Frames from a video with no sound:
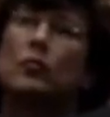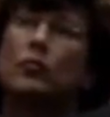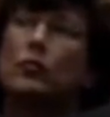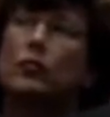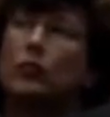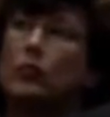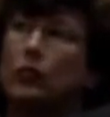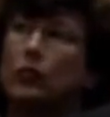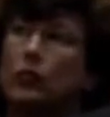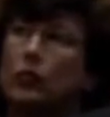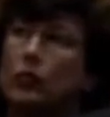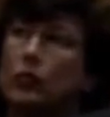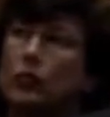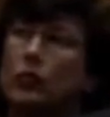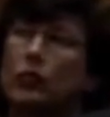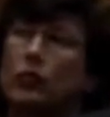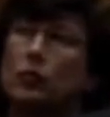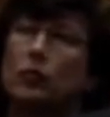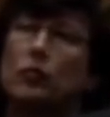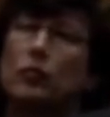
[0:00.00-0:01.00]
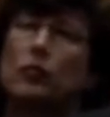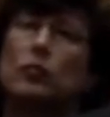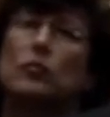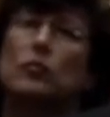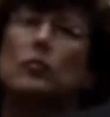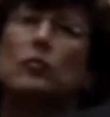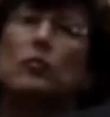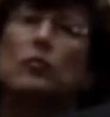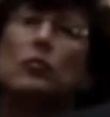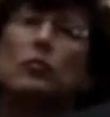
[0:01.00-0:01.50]

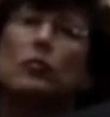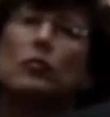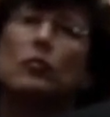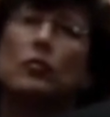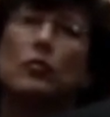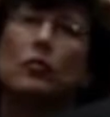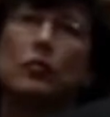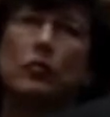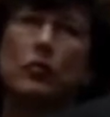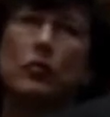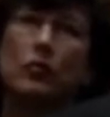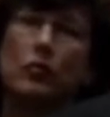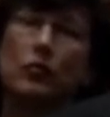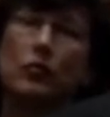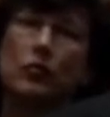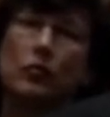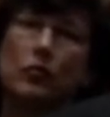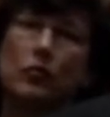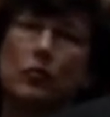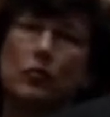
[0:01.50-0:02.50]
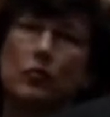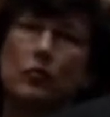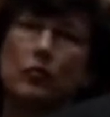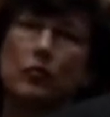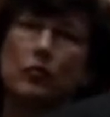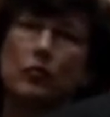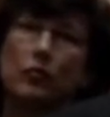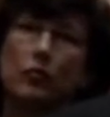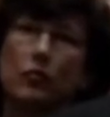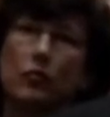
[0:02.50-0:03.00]

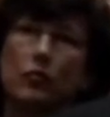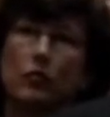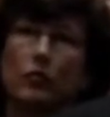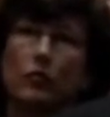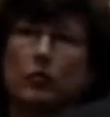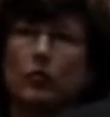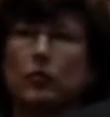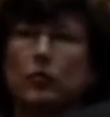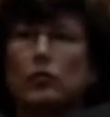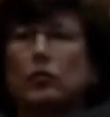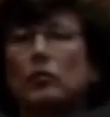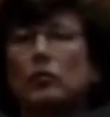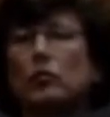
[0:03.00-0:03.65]
This person isn't speaking.